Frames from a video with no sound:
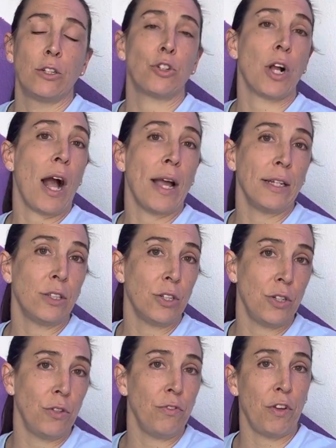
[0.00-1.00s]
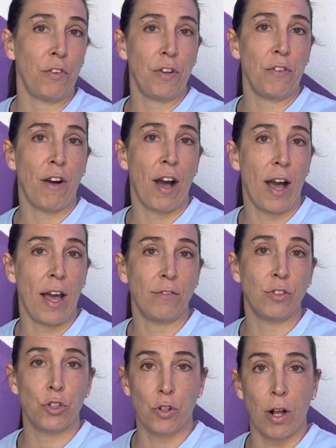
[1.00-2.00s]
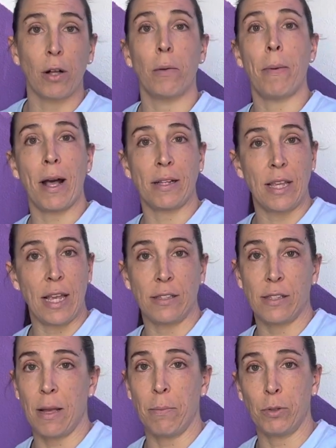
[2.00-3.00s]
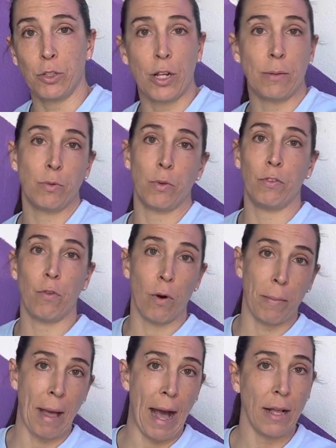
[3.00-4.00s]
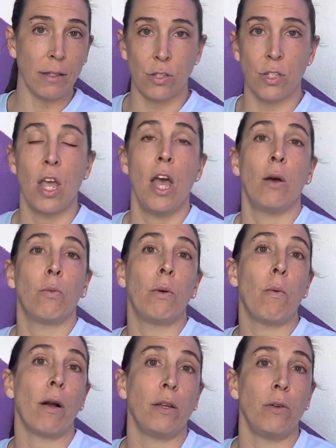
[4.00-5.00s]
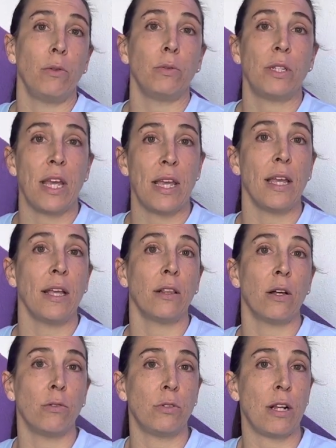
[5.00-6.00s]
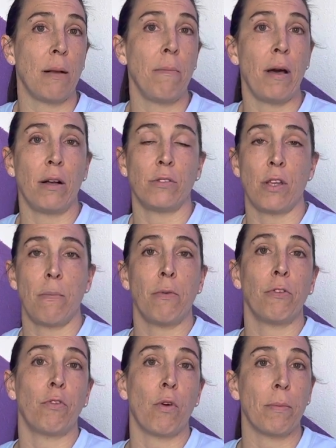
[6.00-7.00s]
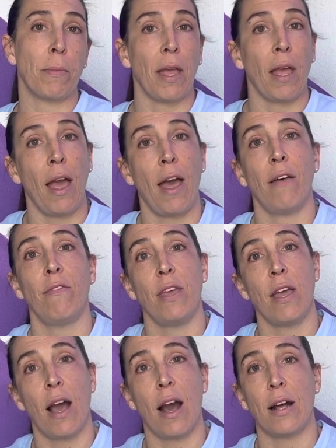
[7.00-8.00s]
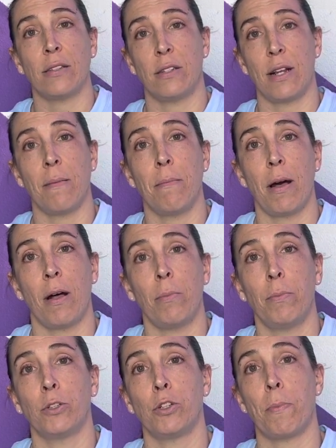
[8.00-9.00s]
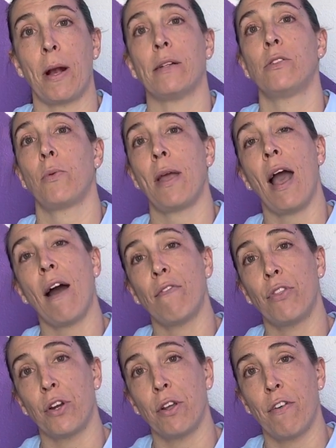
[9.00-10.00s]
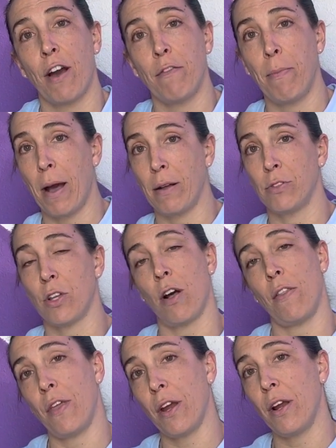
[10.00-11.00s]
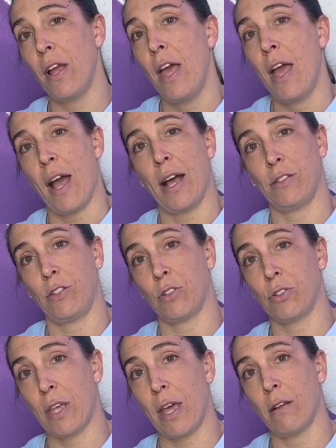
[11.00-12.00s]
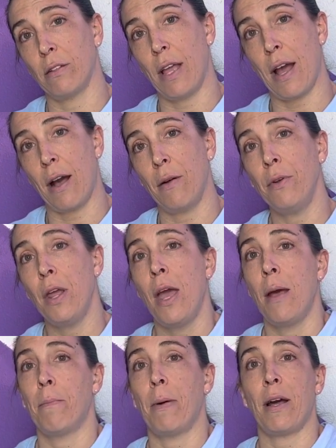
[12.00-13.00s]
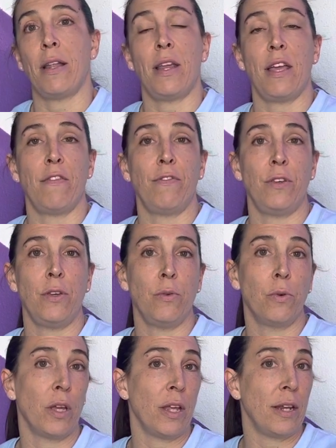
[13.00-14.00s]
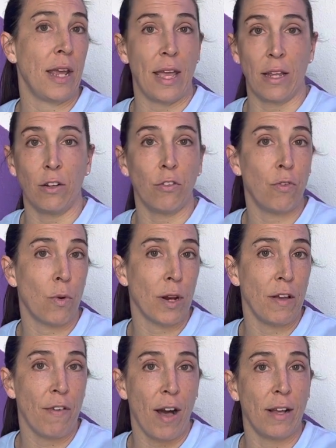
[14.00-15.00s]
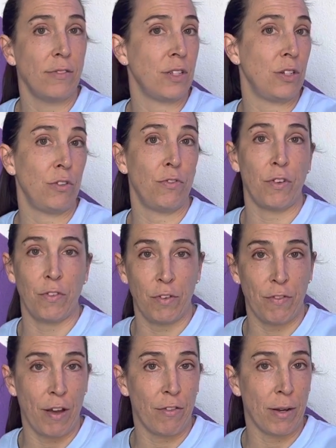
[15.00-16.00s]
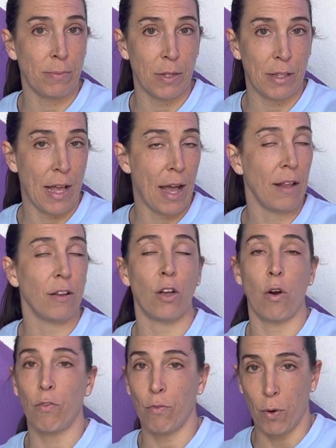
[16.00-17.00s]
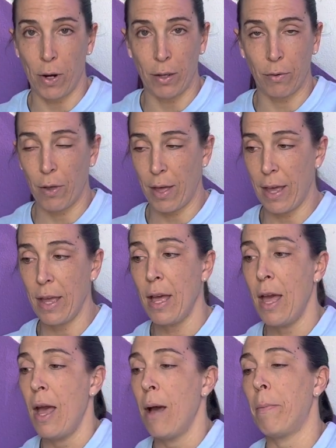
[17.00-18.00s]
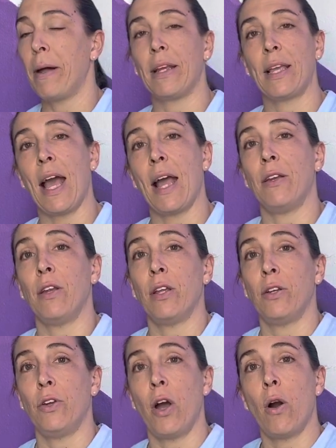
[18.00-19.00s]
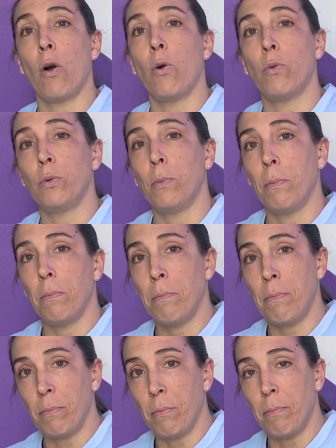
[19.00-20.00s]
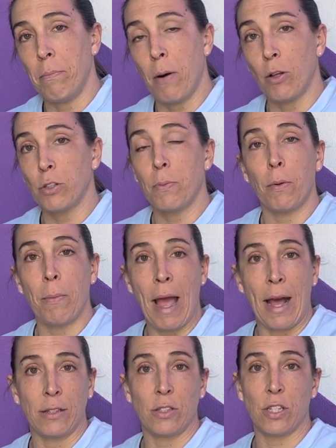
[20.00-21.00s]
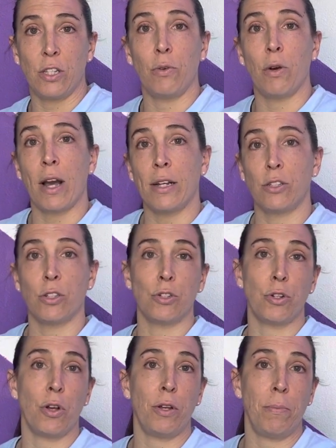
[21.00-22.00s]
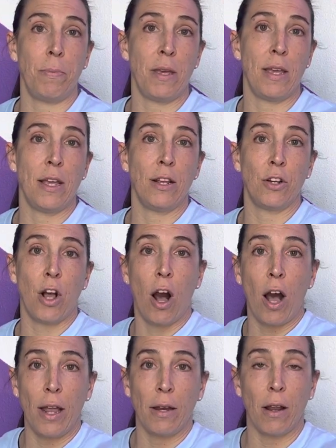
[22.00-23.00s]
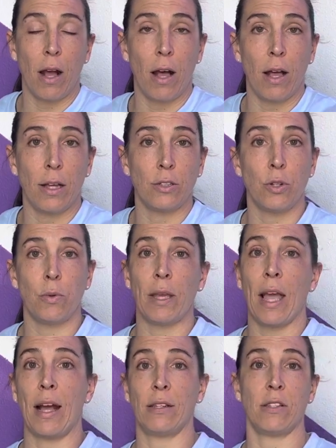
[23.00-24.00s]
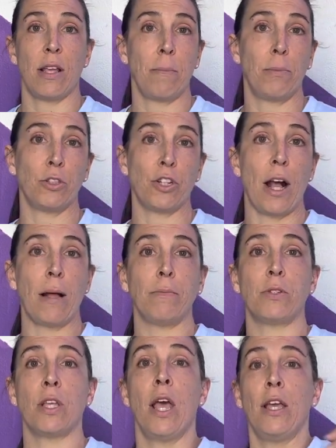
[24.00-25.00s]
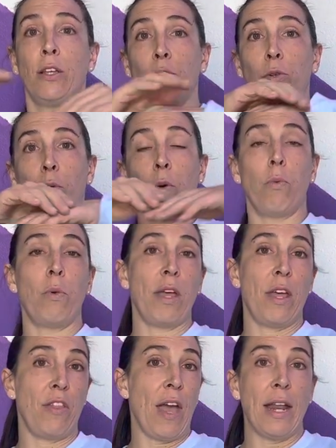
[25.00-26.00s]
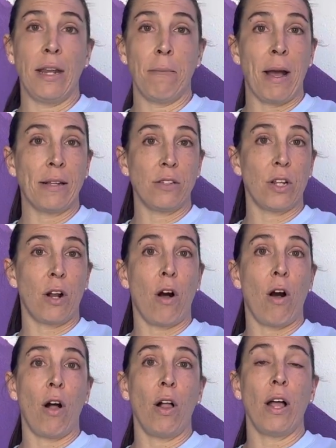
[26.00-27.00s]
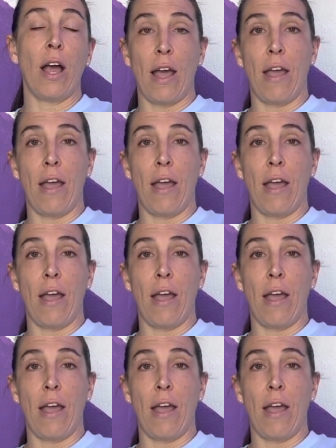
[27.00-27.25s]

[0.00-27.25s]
trying to do 55 struggle bus handstand push-ups with four mats. We want you taking those dumbbells and performing heavy ass dumbbell push press. So we have 35 pounds on there as your scale down, but if you can handle 45s and do 55 reps at that, go for it, okay? But again, no multiple mats. You guys should be not doing handstand push-ups with any mats at all,